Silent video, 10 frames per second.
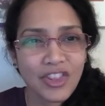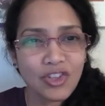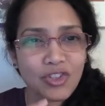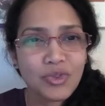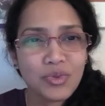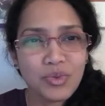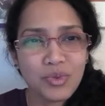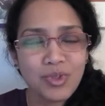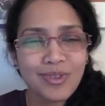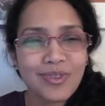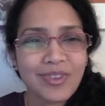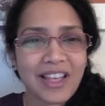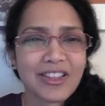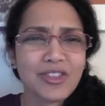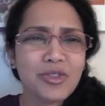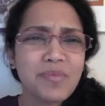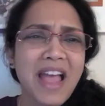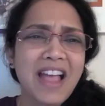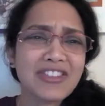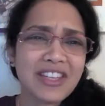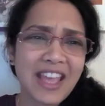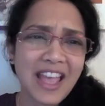the two, like the two matching